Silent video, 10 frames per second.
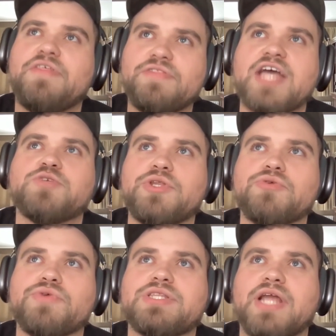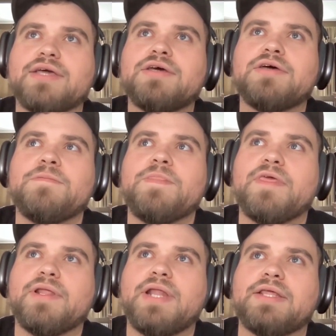I think that's when you reach like
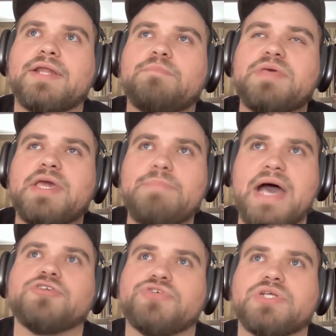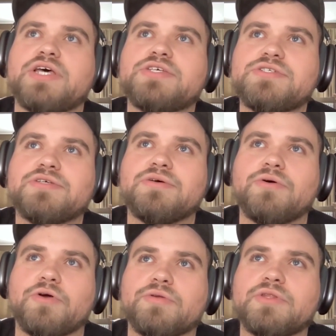being boundaryless,
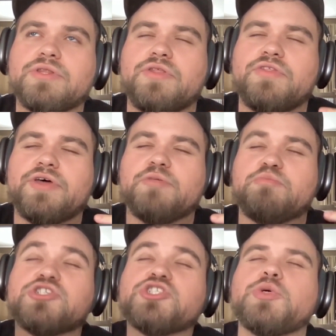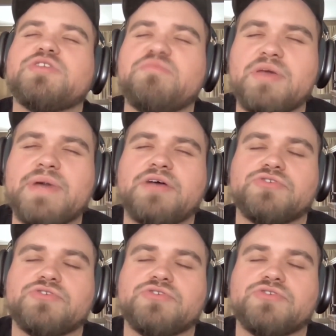or the pursuit of being